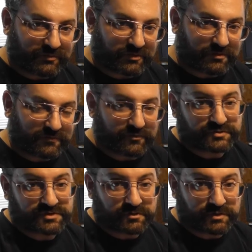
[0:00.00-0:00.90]
So the
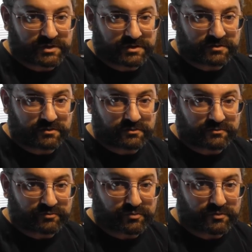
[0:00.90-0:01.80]
first thing we need to do
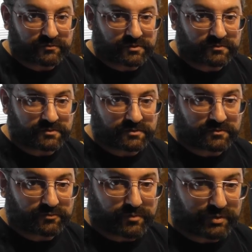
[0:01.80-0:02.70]
is remove the
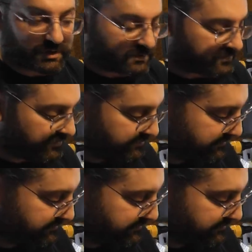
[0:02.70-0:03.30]
grip panels.